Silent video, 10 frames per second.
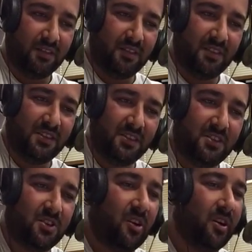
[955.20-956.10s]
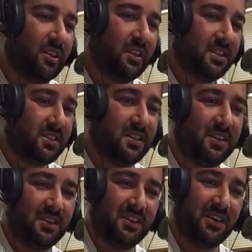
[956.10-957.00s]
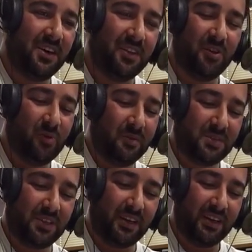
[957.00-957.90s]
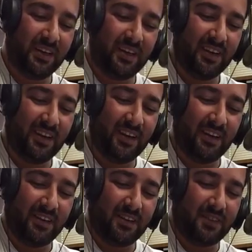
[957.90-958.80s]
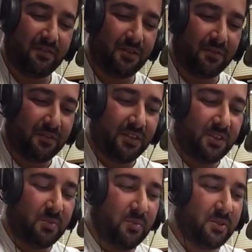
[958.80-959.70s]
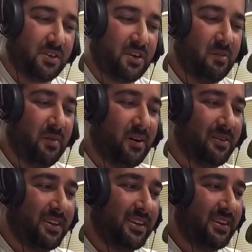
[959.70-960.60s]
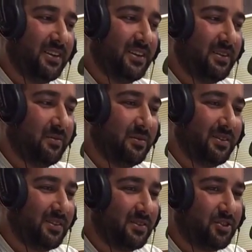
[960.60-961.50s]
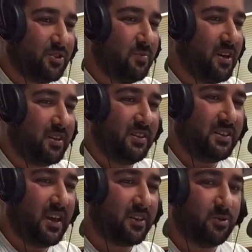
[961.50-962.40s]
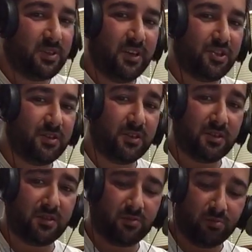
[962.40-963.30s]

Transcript: These are all listed on the website, and for these people to come out and just make these accusations is